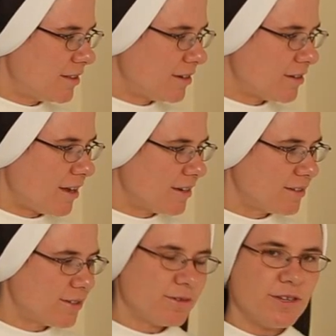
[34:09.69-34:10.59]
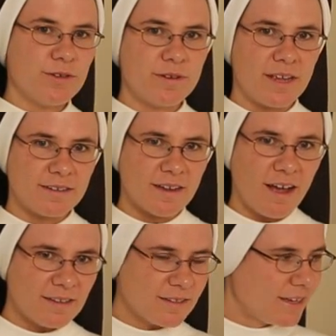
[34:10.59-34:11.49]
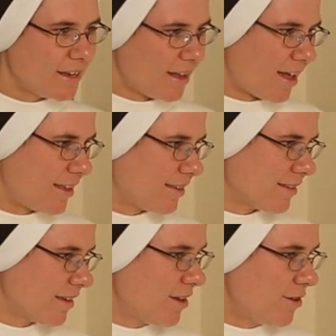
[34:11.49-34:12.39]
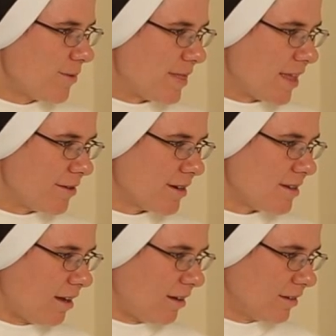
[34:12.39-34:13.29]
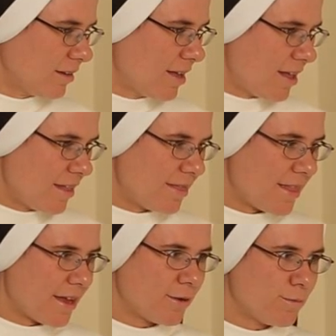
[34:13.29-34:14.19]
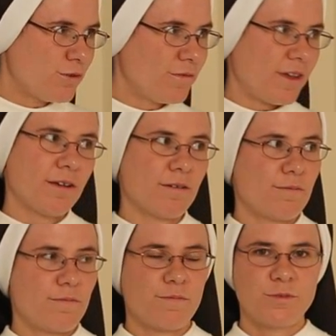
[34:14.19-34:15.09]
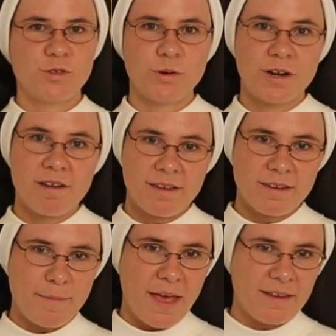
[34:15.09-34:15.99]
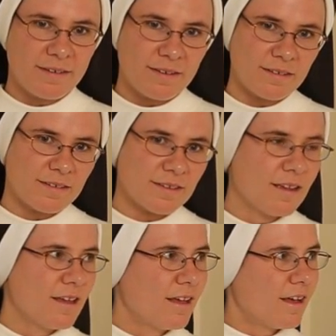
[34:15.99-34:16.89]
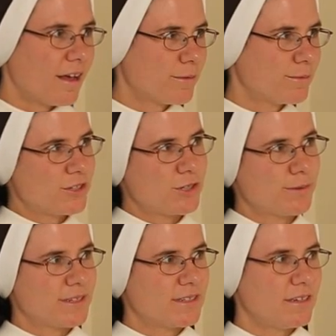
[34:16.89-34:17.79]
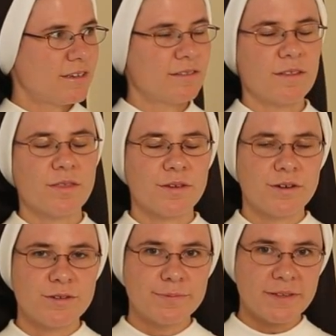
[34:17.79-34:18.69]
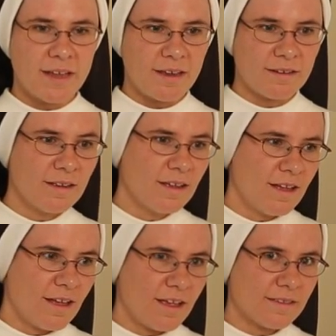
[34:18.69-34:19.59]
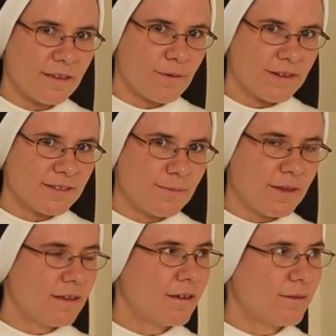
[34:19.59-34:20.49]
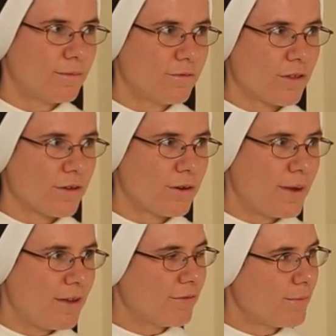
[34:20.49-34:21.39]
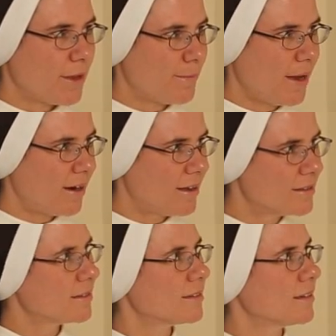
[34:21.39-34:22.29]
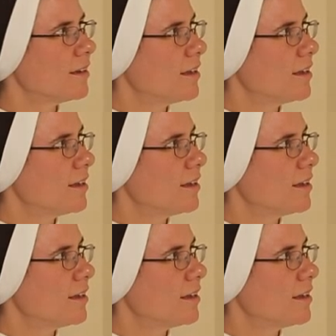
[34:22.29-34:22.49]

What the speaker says: They're not so cute and cuddly as when they were young. They're moving toward independence, which you will see in the third plane as they want to be further away from their parents.